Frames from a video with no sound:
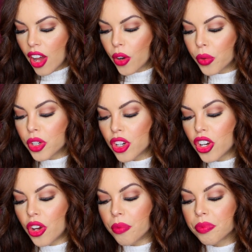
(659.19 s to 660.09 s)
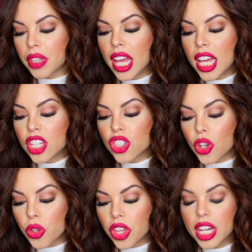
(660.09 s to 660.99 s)
Oh, no.
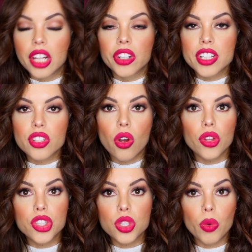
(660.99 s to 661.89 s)
So the color is called